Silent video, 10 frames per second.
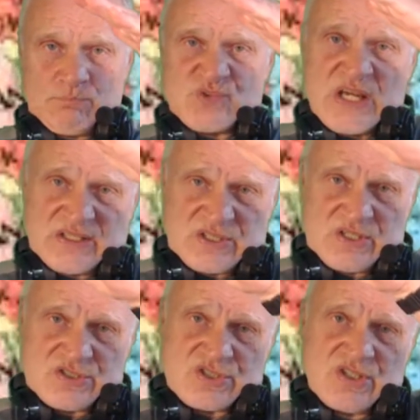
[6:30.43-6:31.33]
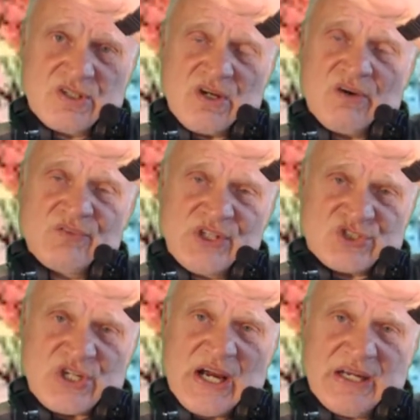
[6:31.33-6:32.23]
tendency of the
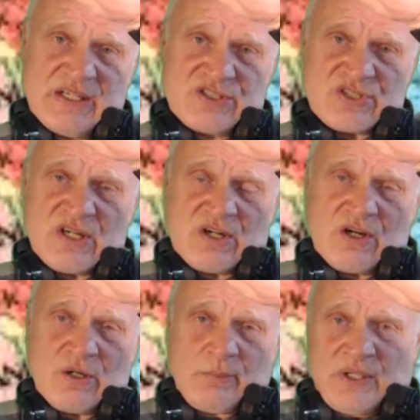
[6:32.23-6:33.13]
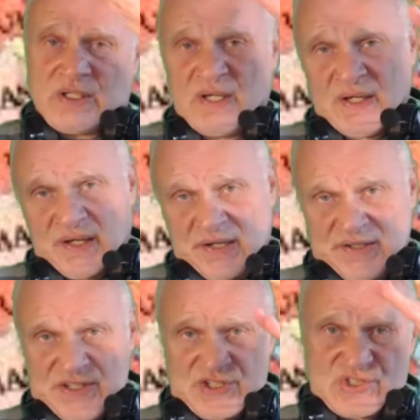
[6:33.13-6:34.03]
Chinese economy
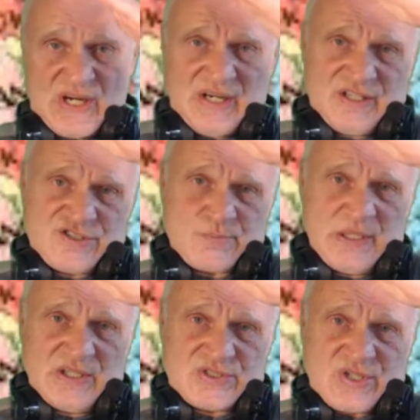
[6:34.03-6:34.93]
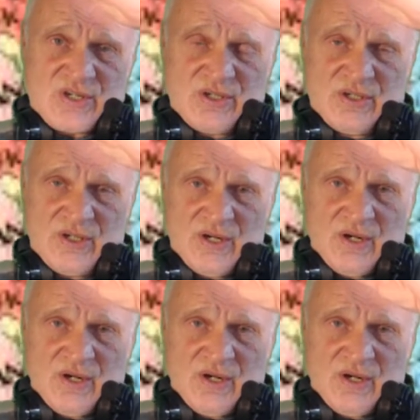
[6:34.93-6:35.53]
and the Chinese military